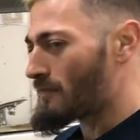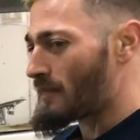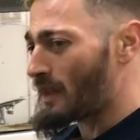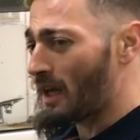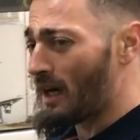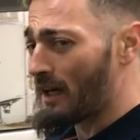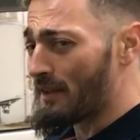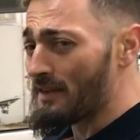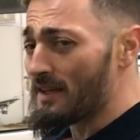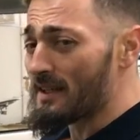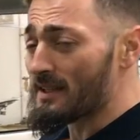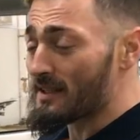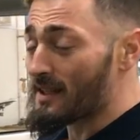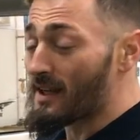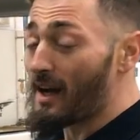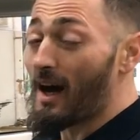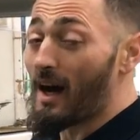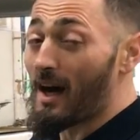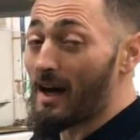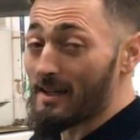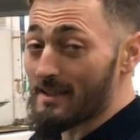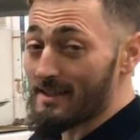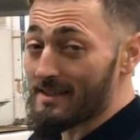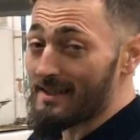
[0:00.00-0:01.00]
And this
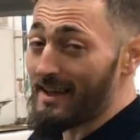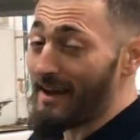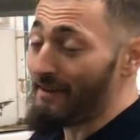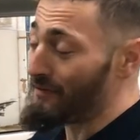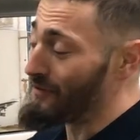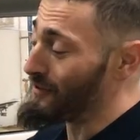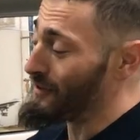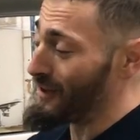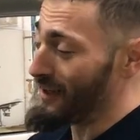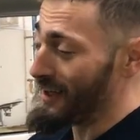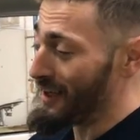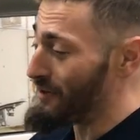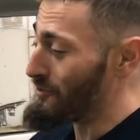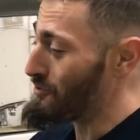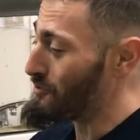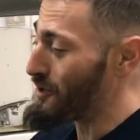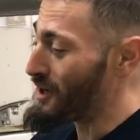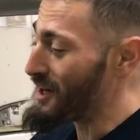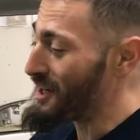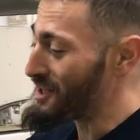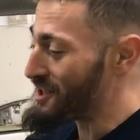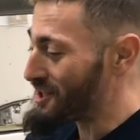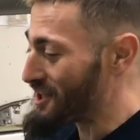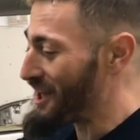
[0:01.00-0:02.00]
car's definitely
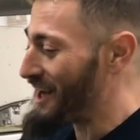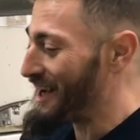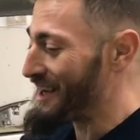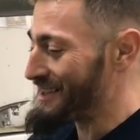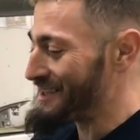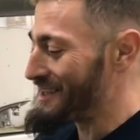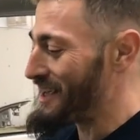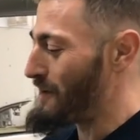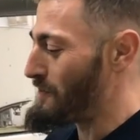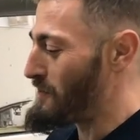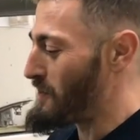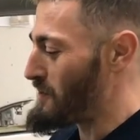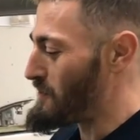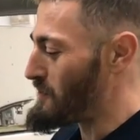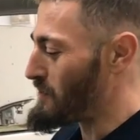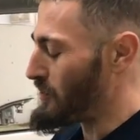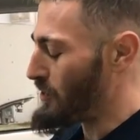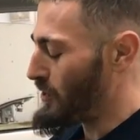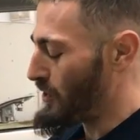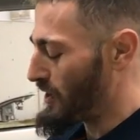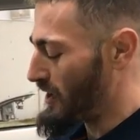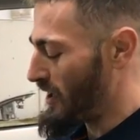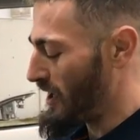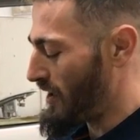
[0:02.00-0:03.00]
reached that tipping
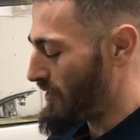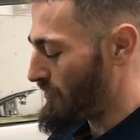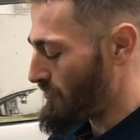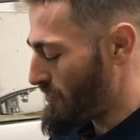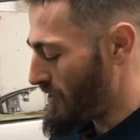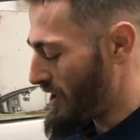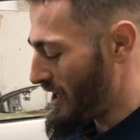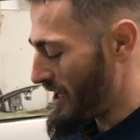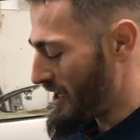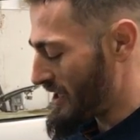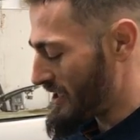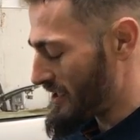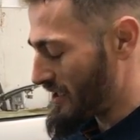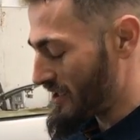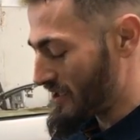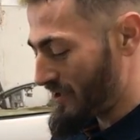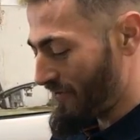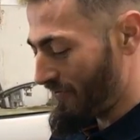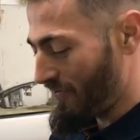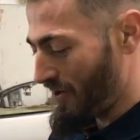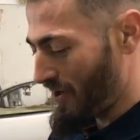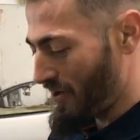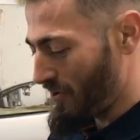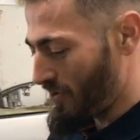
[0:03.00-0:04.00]
point. It really does
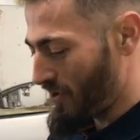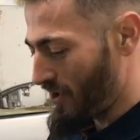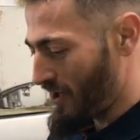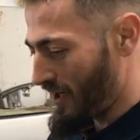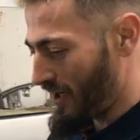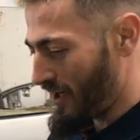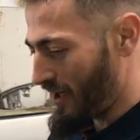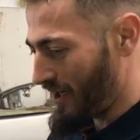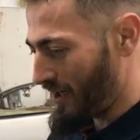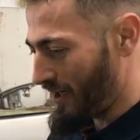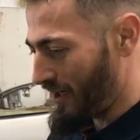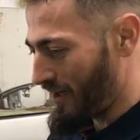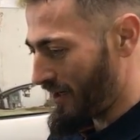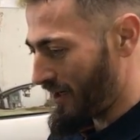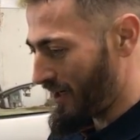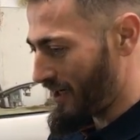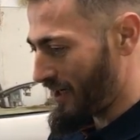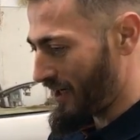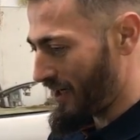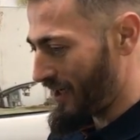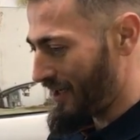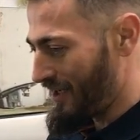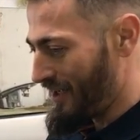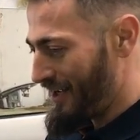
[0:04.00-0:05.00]
feel like
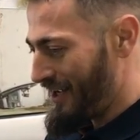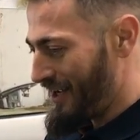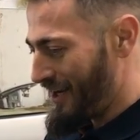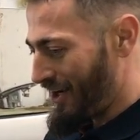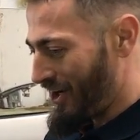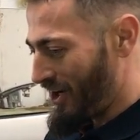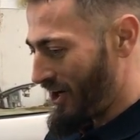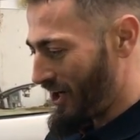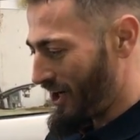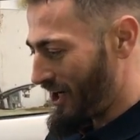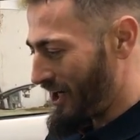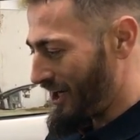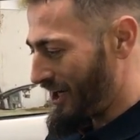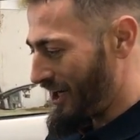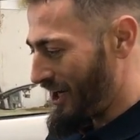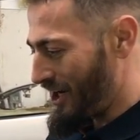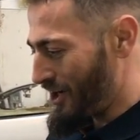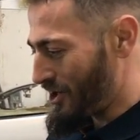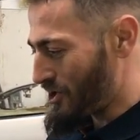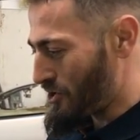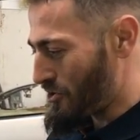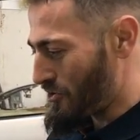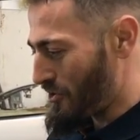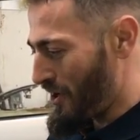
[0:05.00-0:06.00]
a
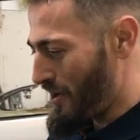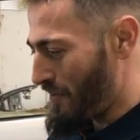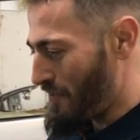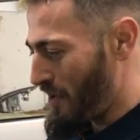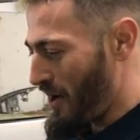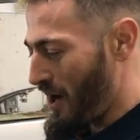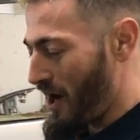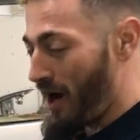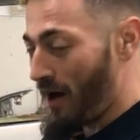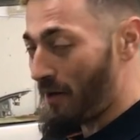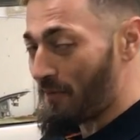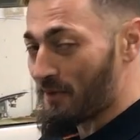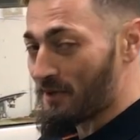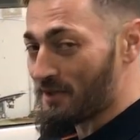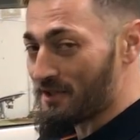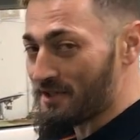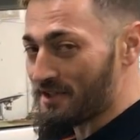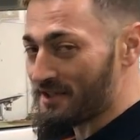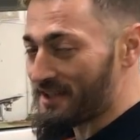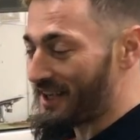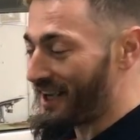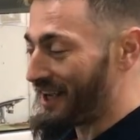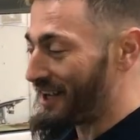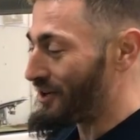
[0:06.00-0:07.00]
luxury apartment
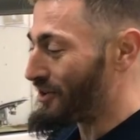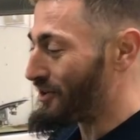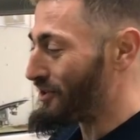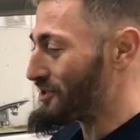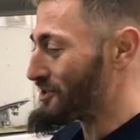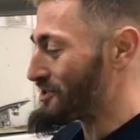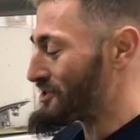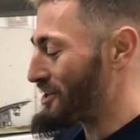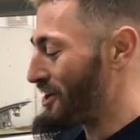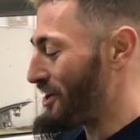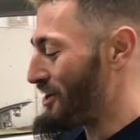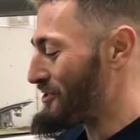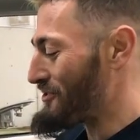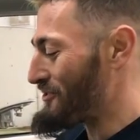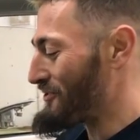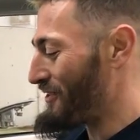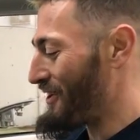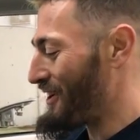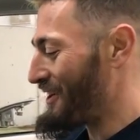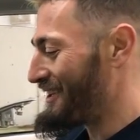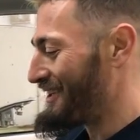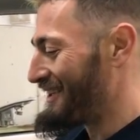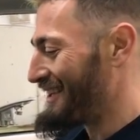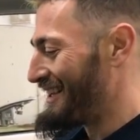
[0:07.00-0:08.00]
sitting on the
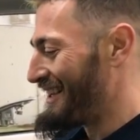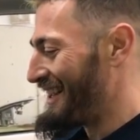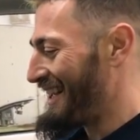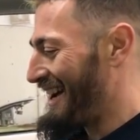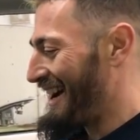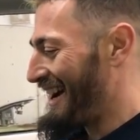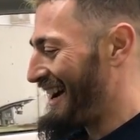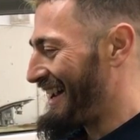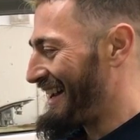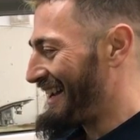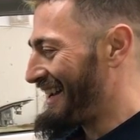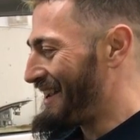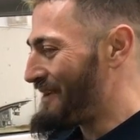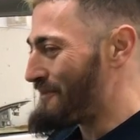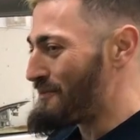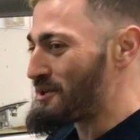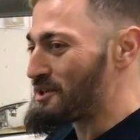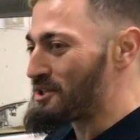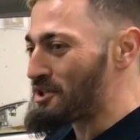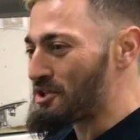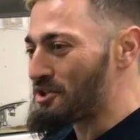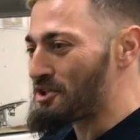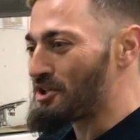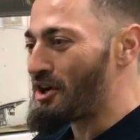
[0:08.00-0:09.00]
sofa. Let me
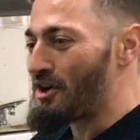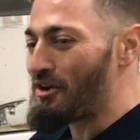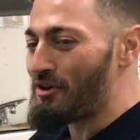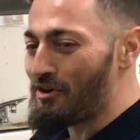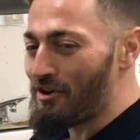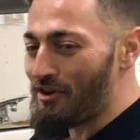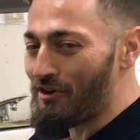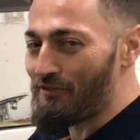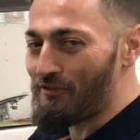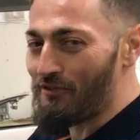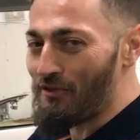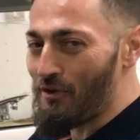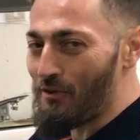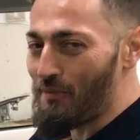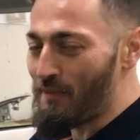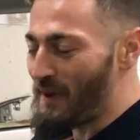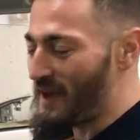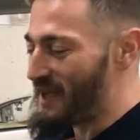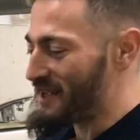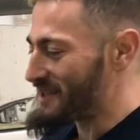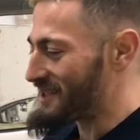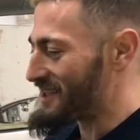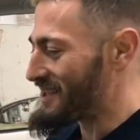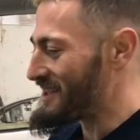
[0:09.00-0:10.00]
just show you a few
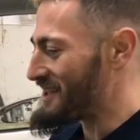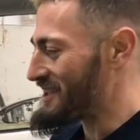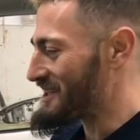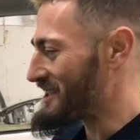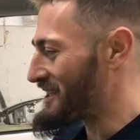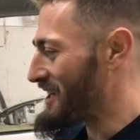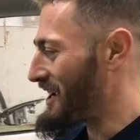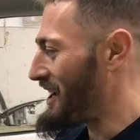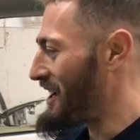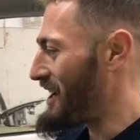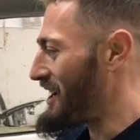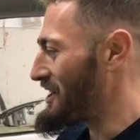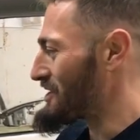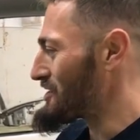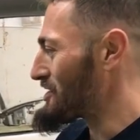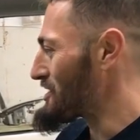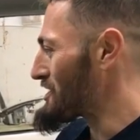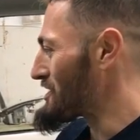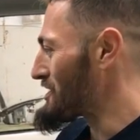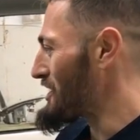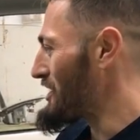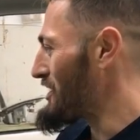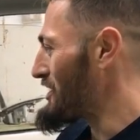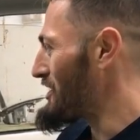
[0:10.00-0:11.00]
bits in this car
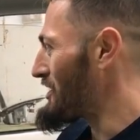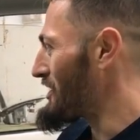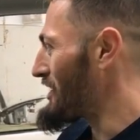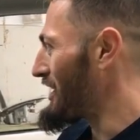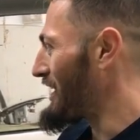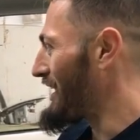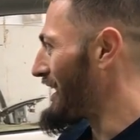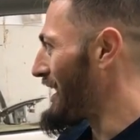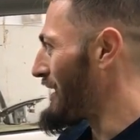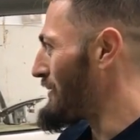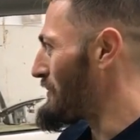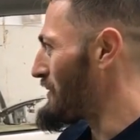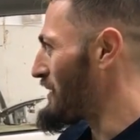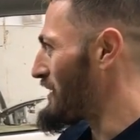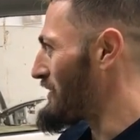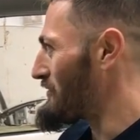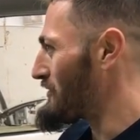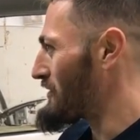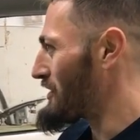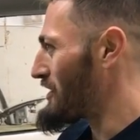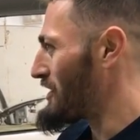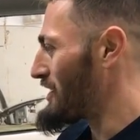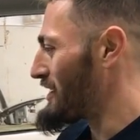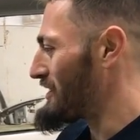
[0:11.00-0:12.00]
just so you can get a bit of
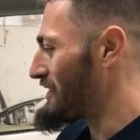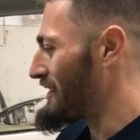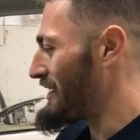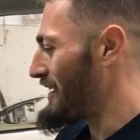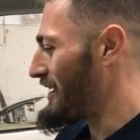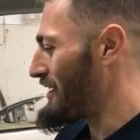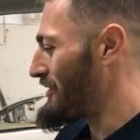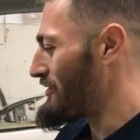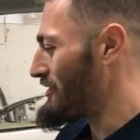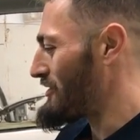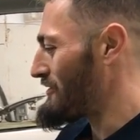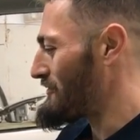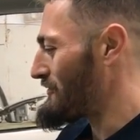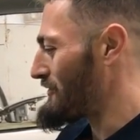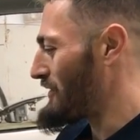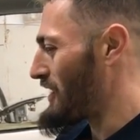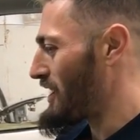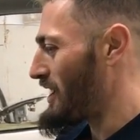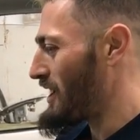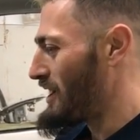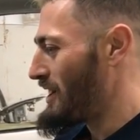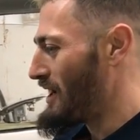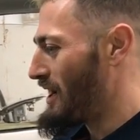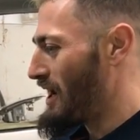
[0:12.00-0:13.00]
an idea
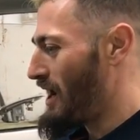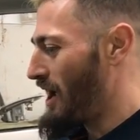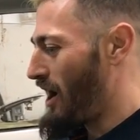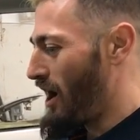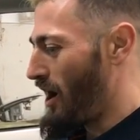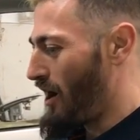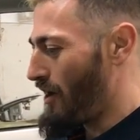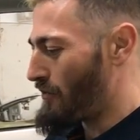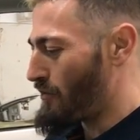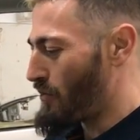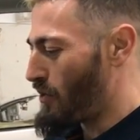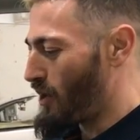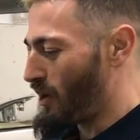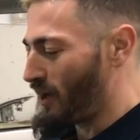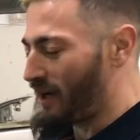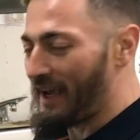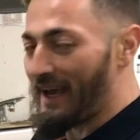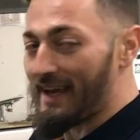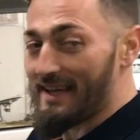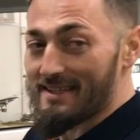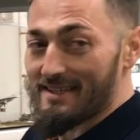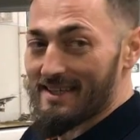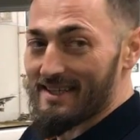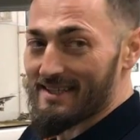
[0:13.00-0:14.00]
of what
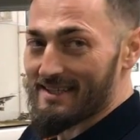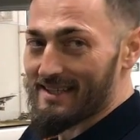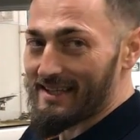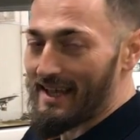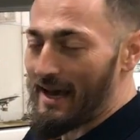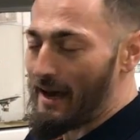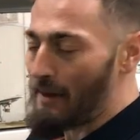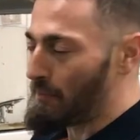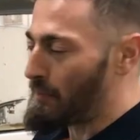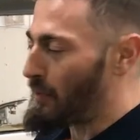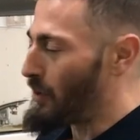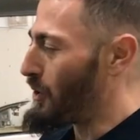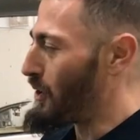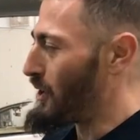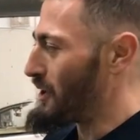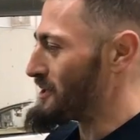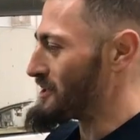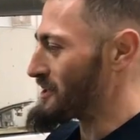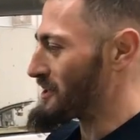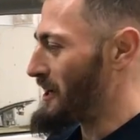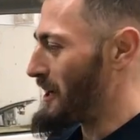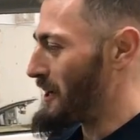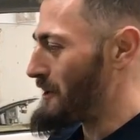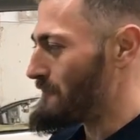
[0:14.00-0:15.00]
gets it to that point.
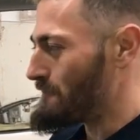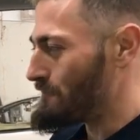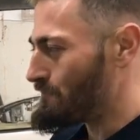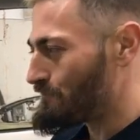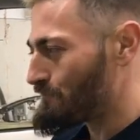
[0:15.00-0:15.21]
So